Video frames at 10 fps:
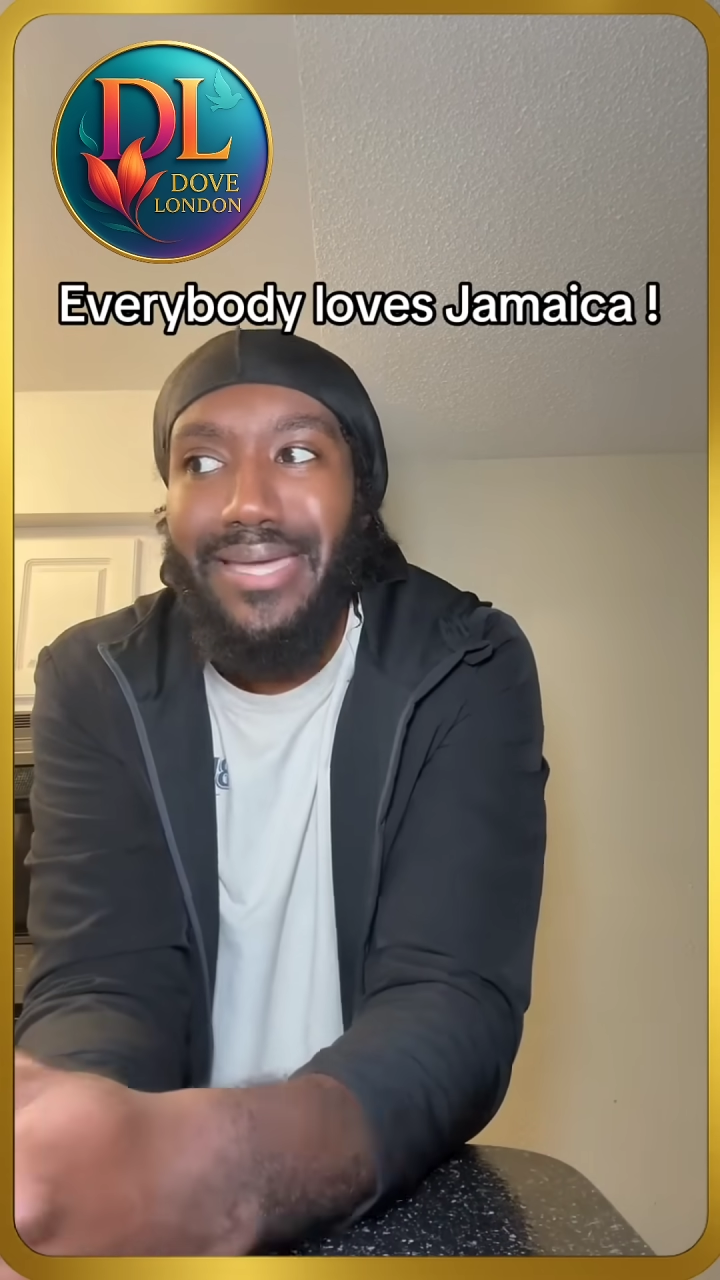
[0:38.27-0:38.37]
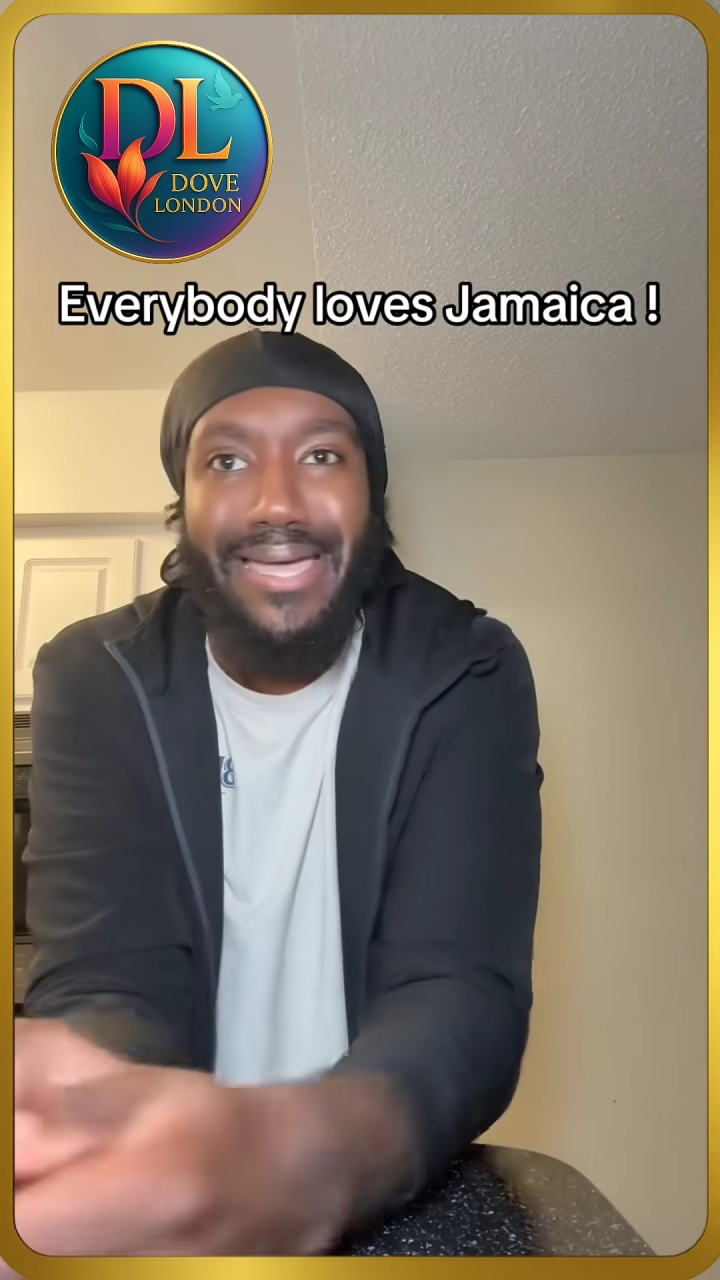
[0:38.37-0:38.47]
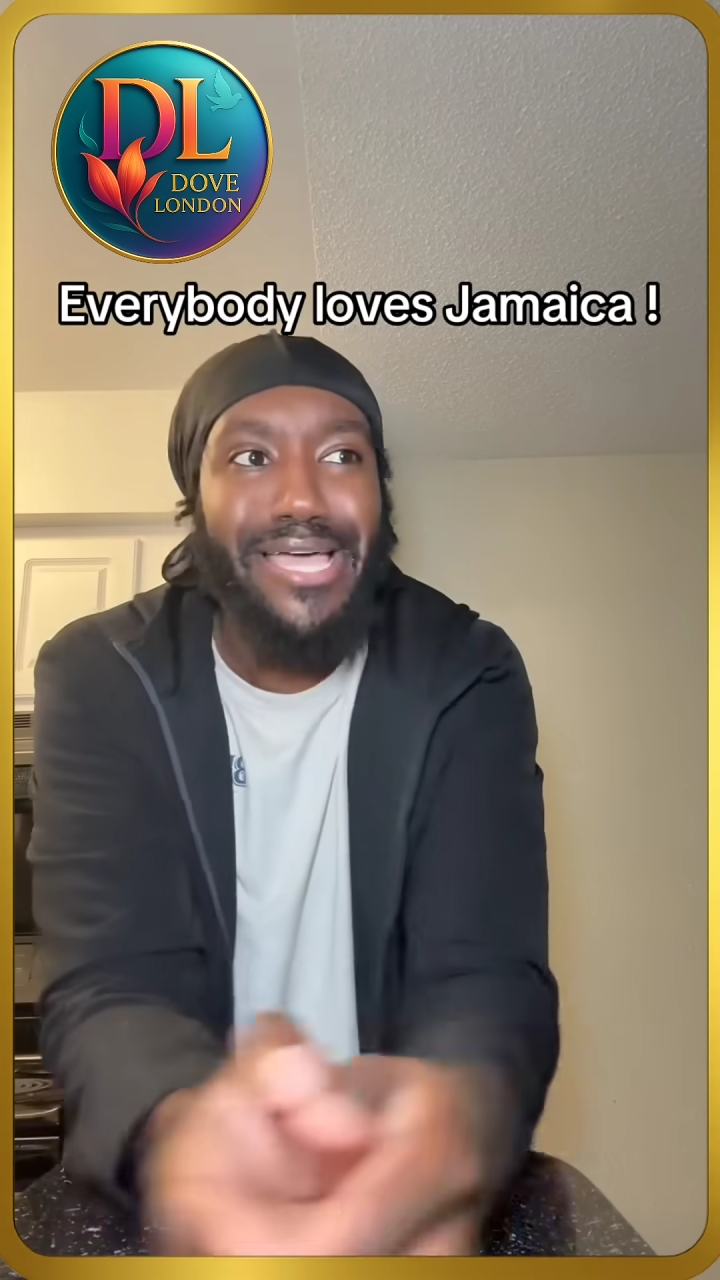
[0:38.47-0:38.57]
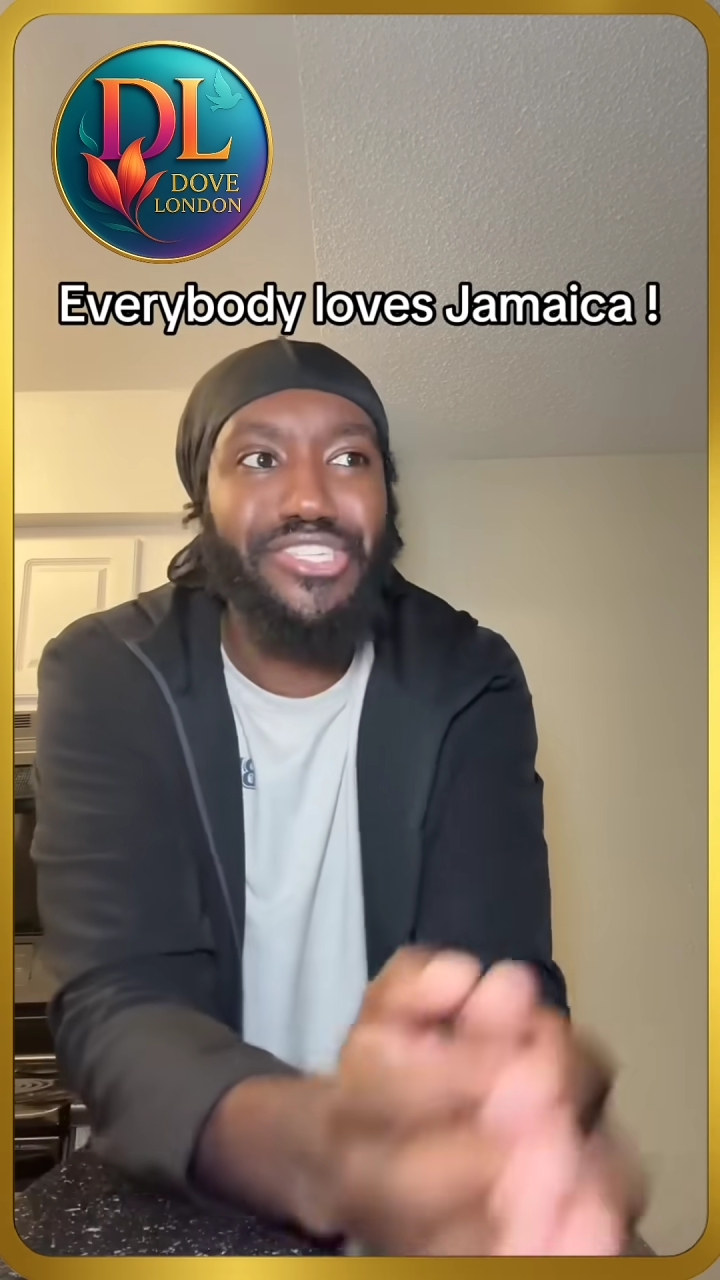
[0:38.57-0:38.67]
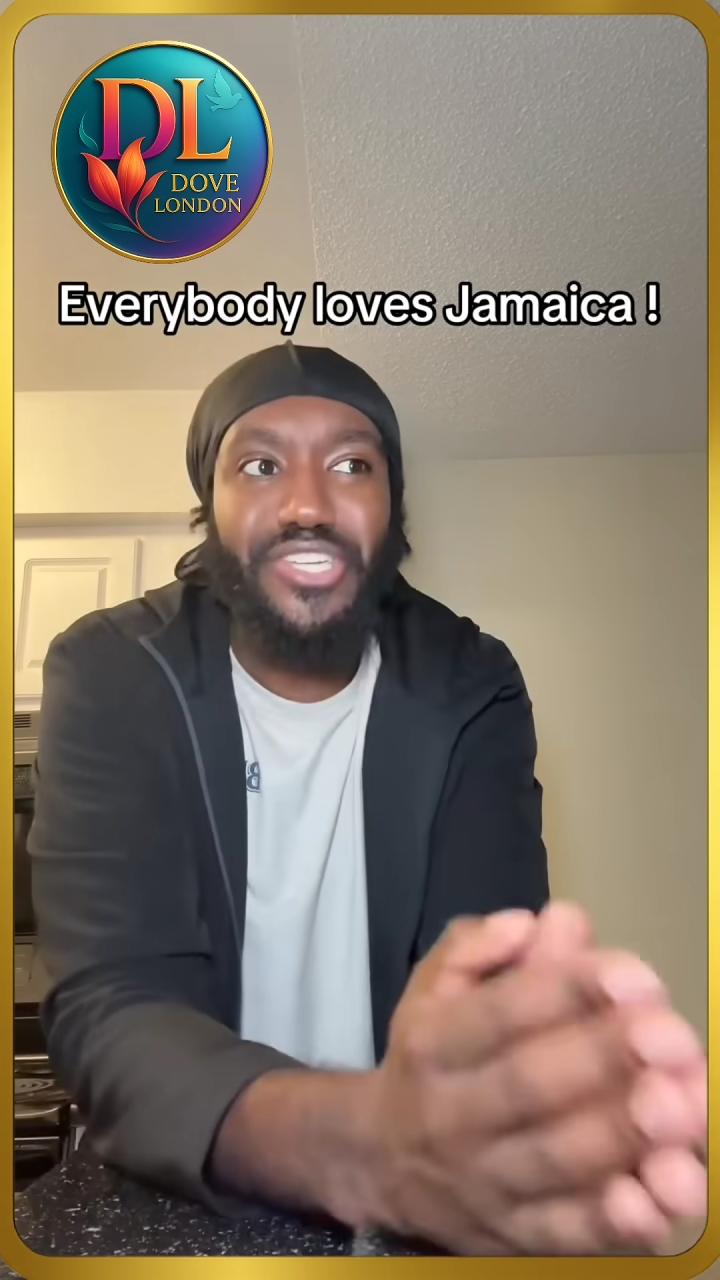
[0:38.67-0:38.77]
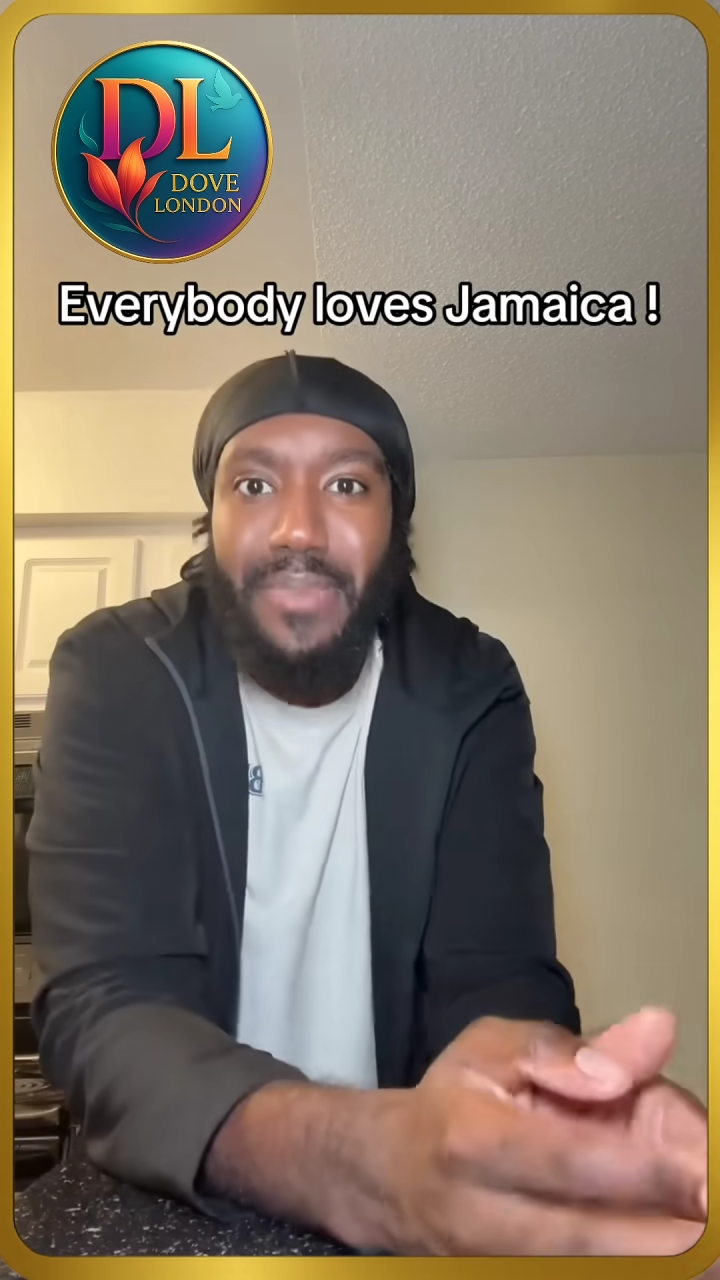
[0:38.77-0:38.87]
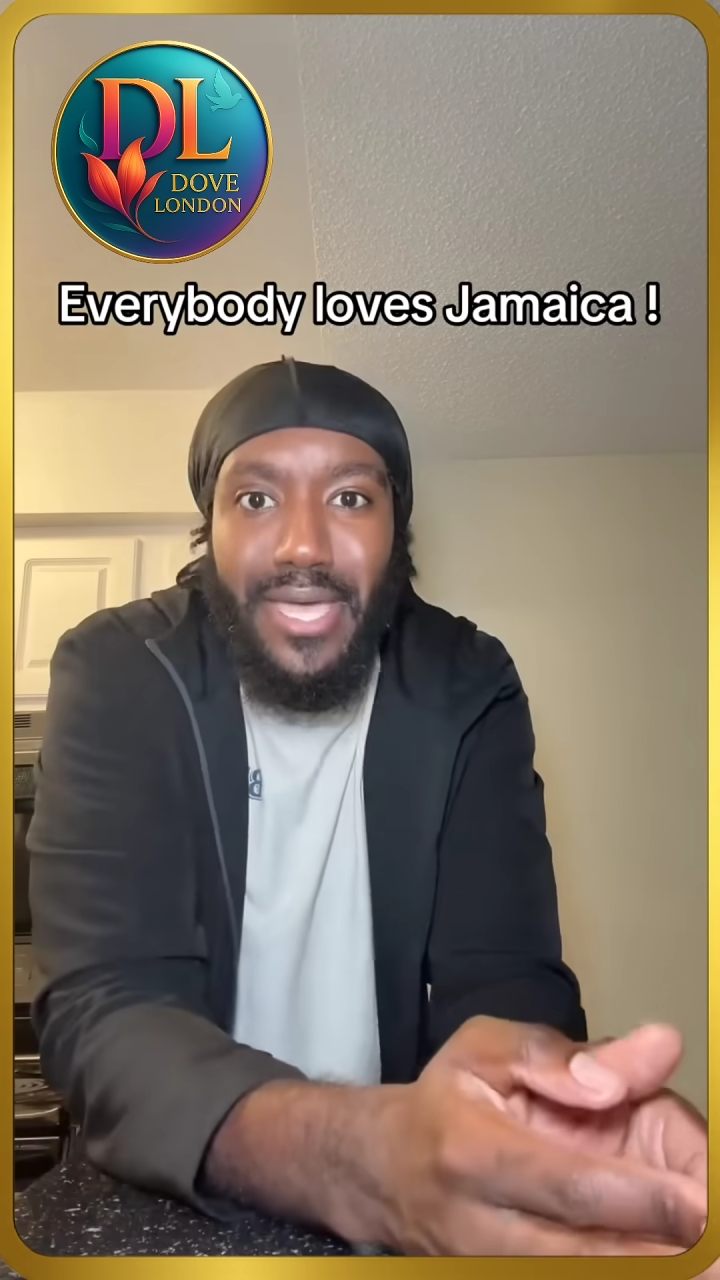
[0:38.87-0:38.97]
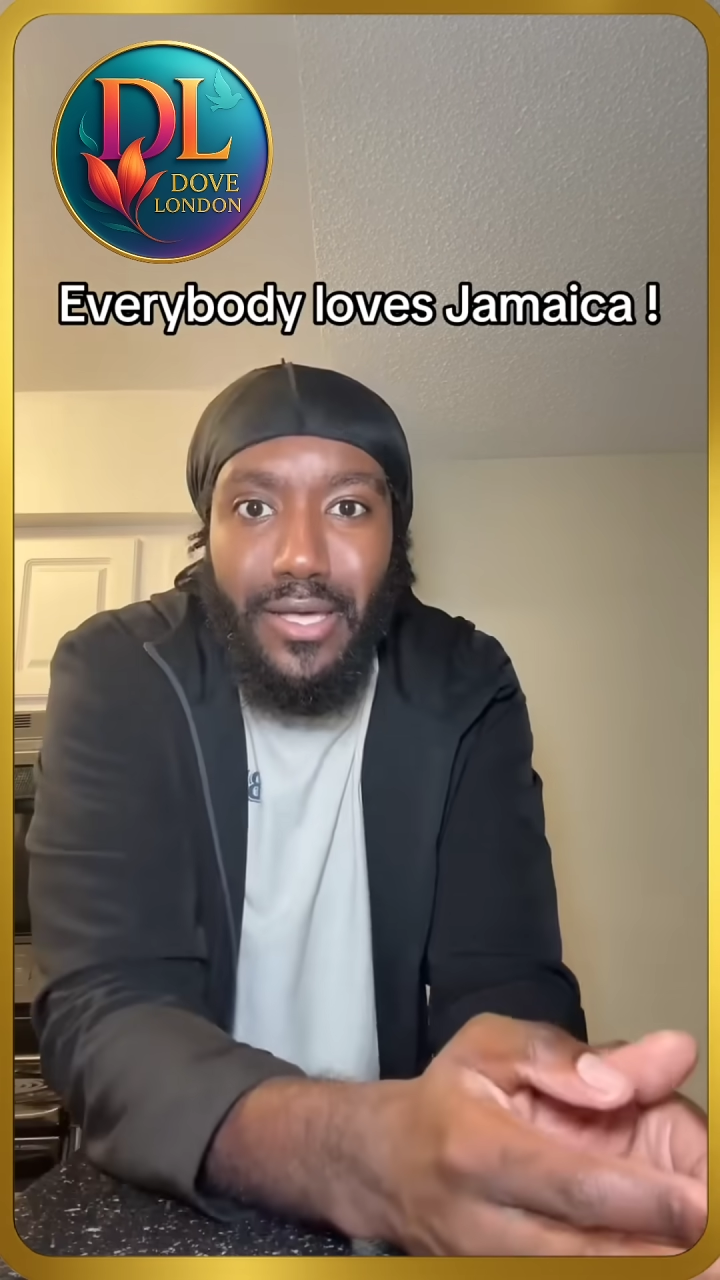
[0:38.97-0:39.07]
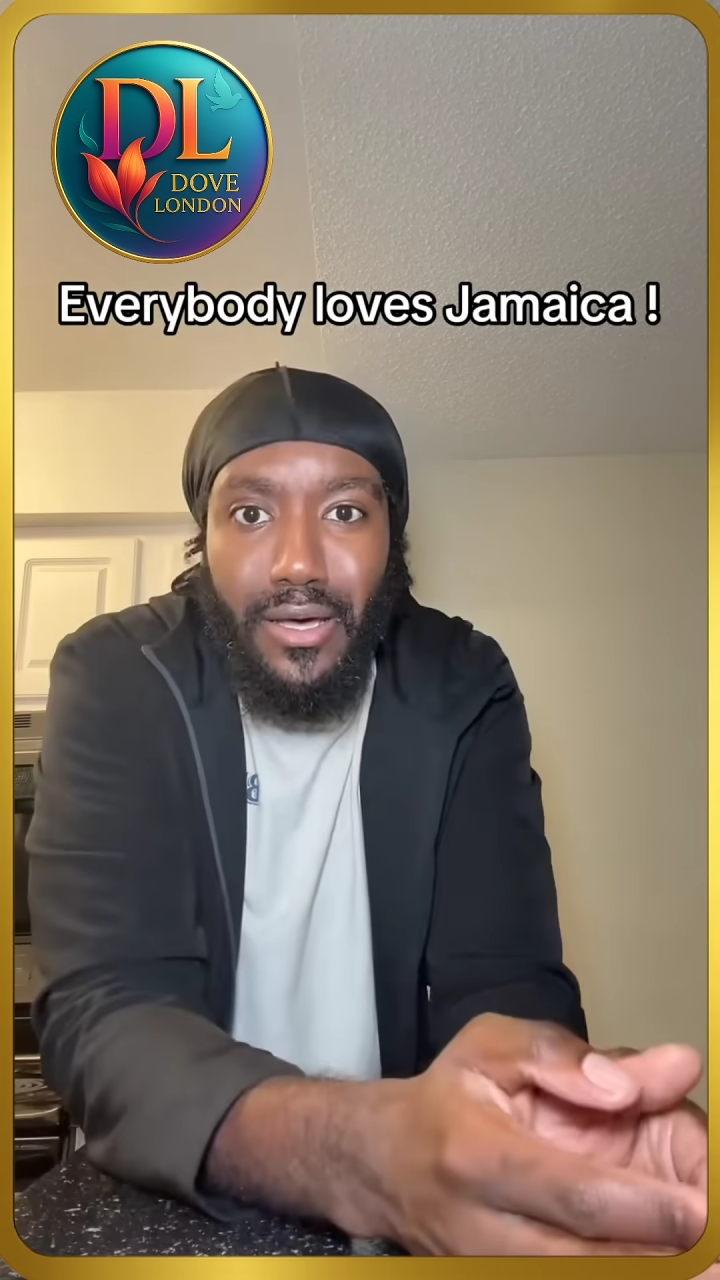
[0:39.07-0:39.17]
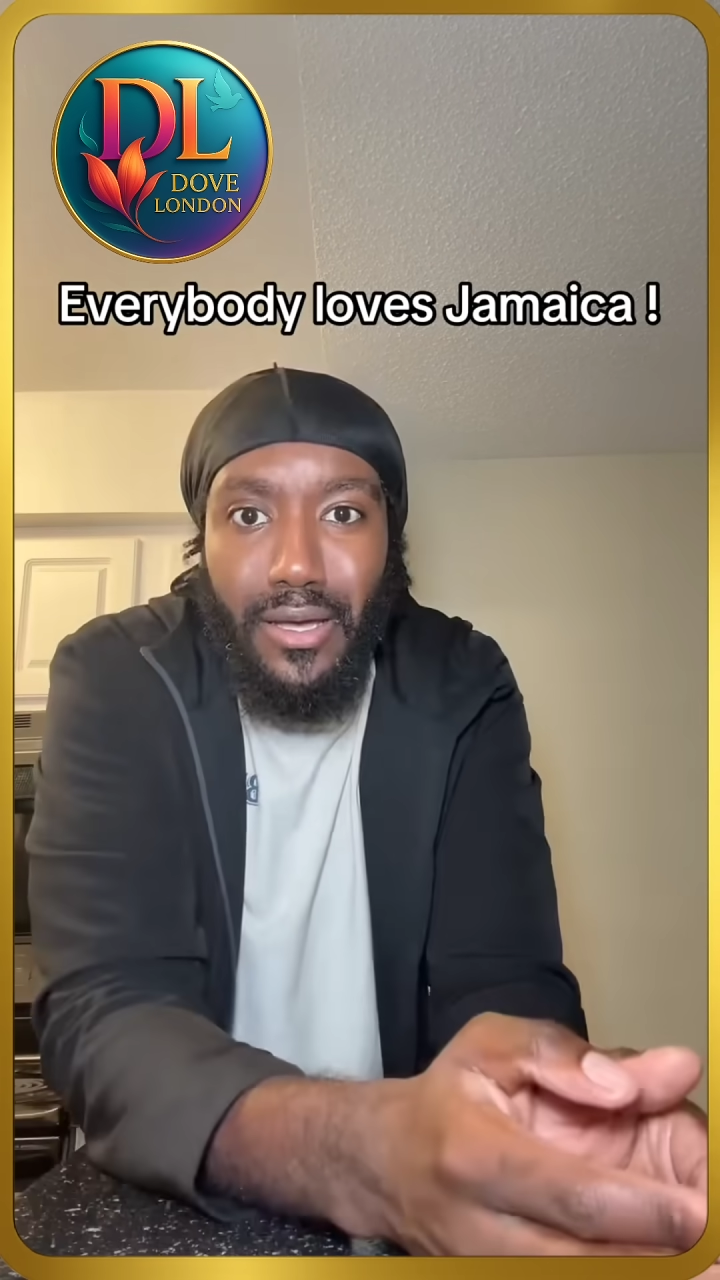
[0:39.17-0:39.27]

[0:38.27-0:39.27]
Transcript: and Jamaica.